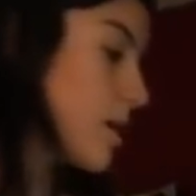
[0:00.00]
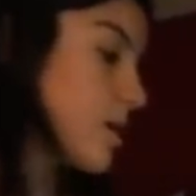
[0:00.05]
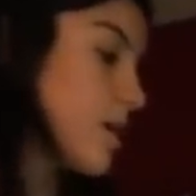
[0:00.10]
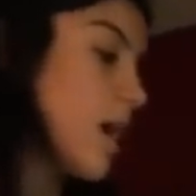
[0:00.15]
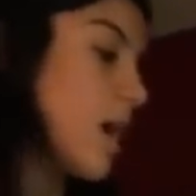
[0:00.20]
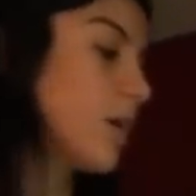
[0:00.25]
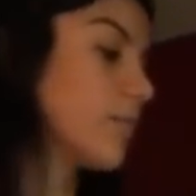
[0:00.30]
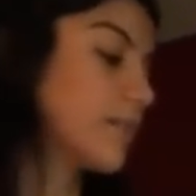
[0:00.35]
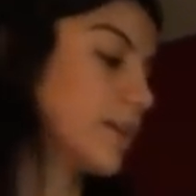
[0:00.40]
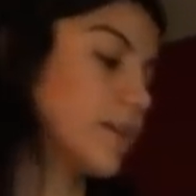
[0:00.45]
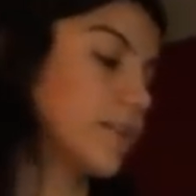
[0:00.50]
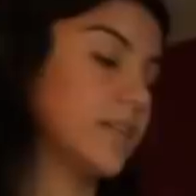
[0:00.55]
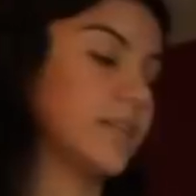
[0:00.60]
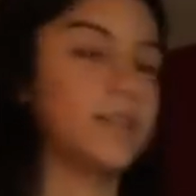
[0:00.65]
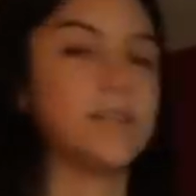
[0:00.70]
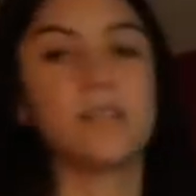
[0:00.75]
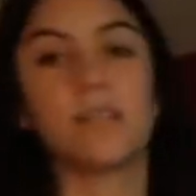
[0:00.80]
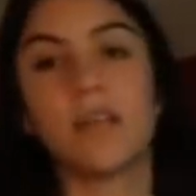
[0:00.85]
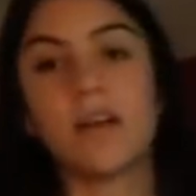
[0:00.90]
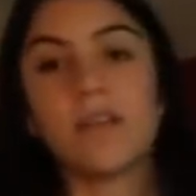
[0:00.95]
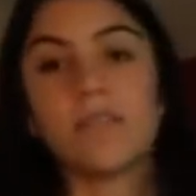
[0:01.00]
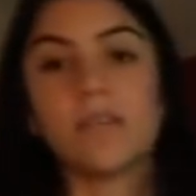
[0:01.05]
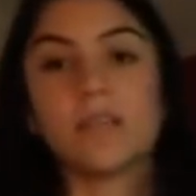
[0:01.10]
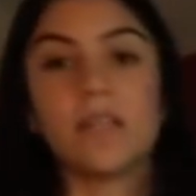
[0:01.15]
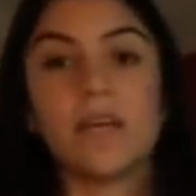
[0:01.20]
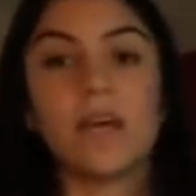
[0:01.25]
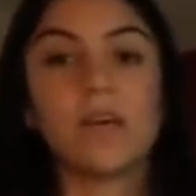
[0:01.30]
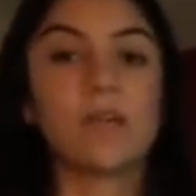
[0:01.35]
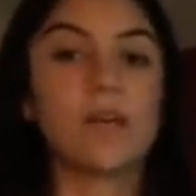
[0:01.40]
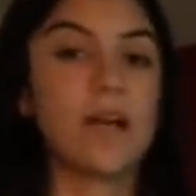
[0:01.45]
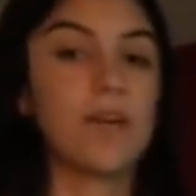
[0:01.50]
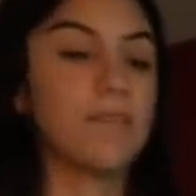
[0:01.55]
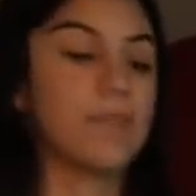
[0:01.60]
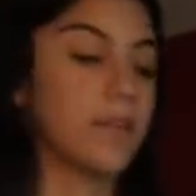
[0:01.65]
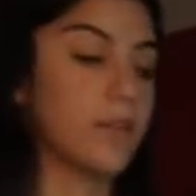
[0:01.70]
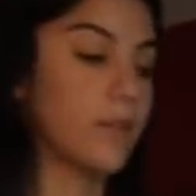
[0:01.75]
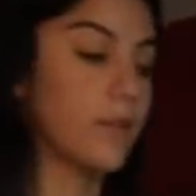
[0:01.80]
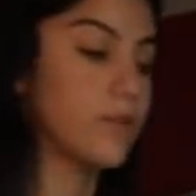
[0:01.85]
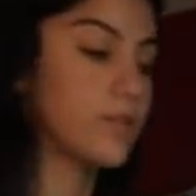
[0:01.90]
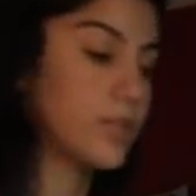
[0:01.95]
Not really. I don't have
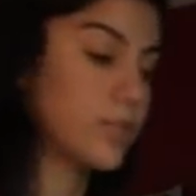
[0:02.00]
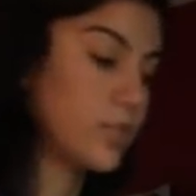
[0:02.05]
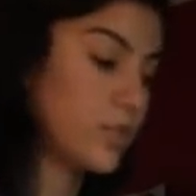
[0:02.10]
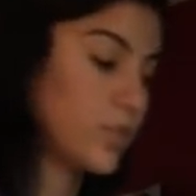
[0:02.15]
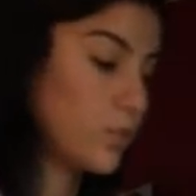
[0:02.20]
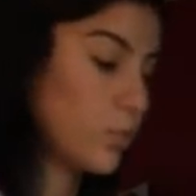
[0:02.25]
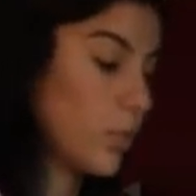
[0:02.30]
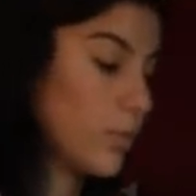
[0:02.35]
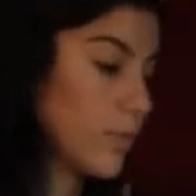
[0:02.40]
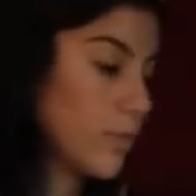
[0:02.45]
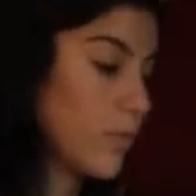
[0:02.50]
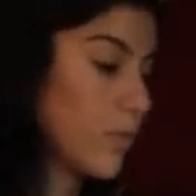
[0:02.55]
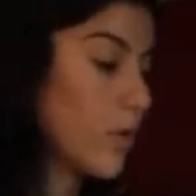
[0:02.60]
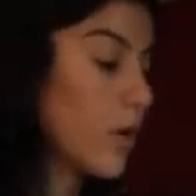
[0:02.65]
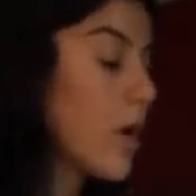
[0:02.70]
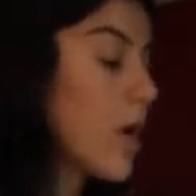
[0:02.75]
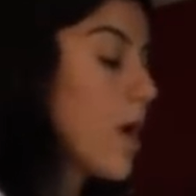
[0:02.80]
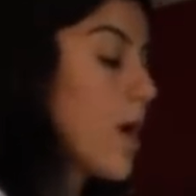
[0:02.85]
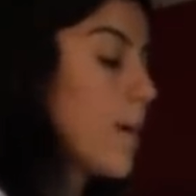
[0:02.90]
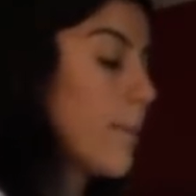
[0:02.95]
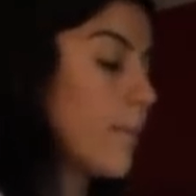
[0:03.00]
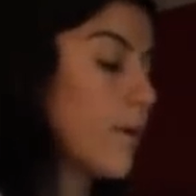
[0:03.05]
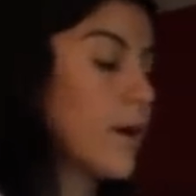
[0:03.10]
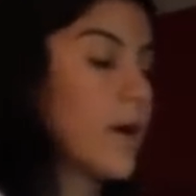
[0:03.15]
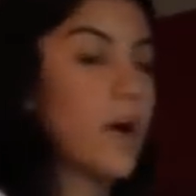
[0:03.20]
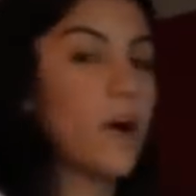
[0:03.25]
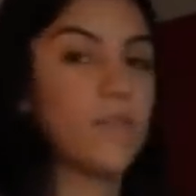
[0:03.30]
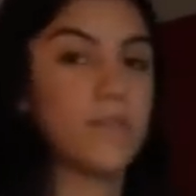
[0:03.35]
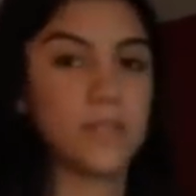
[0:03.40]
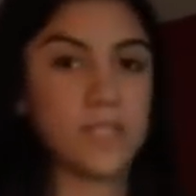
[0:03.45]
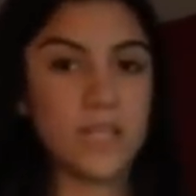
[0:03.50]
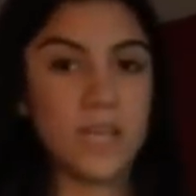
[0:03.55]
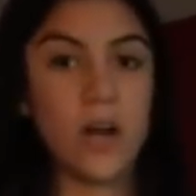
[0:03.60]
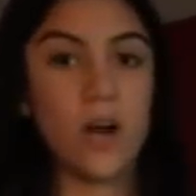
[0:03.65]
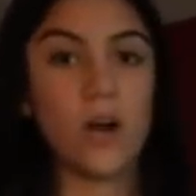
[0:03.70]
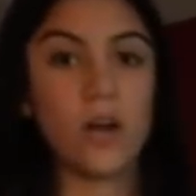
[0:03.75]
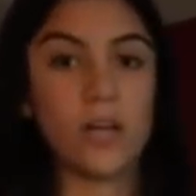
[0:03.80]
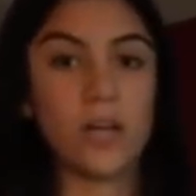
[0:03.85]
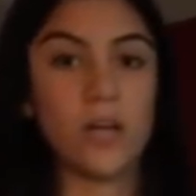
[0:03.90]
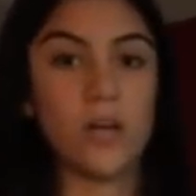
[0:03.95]
any clothes that she's worn before, but outfits that
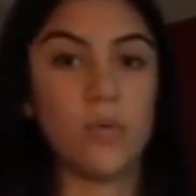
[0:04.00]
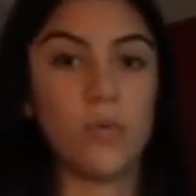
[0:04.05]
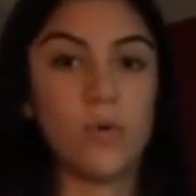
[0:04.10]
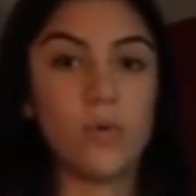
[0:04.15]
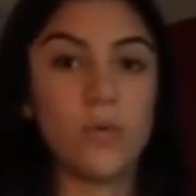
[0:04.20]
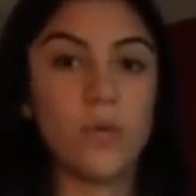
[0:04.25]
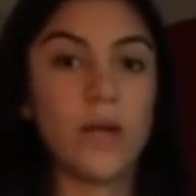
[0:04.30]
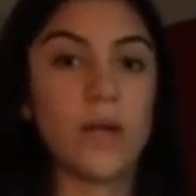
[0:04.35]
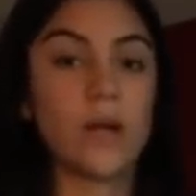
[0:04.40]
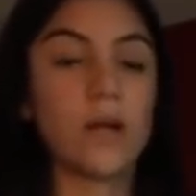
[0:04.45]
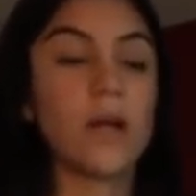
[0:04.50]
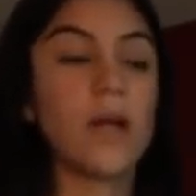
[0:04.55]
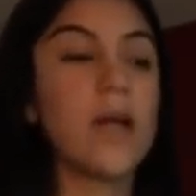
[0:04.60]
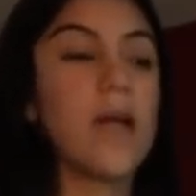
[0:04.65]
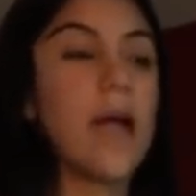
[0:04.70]
Ariana would wear,